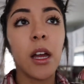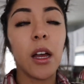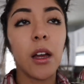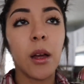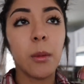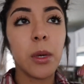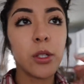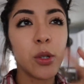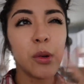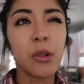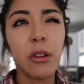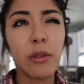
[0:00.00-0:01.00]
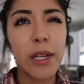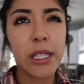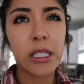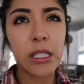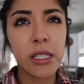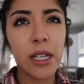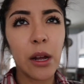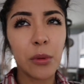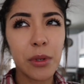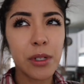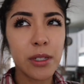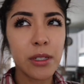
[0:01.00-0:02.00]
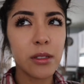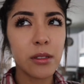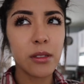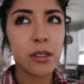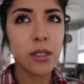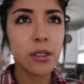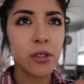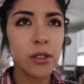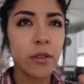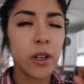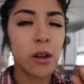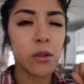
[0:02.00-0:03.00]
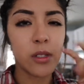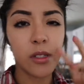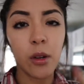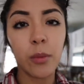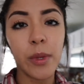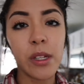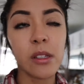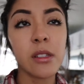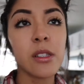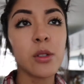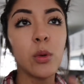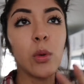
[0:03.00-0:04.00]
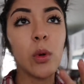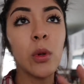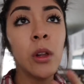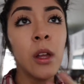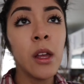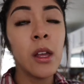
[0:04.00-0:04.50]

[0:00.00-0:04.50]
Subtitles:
total of like 6 hours, 6 or 7 hours that I'll be in school.